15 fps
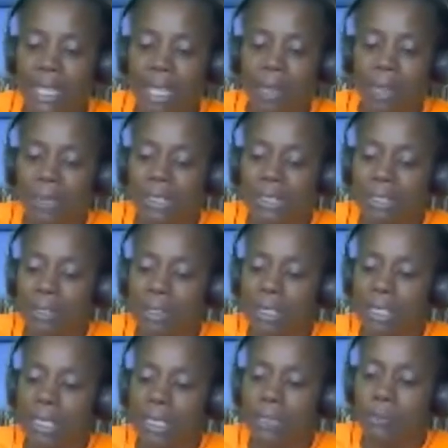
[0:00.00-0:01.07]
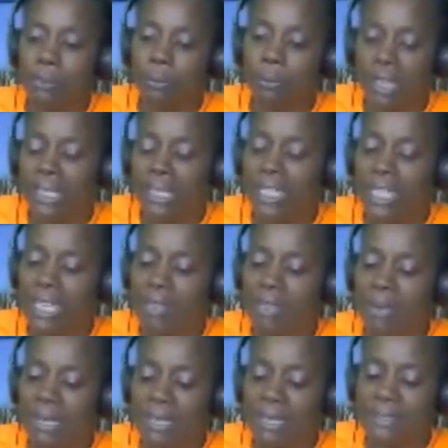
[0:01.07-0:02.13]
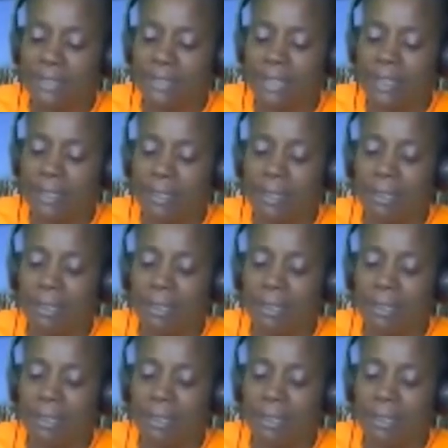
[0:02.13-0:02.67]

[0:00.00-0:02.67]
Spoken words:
But rarely anybody said,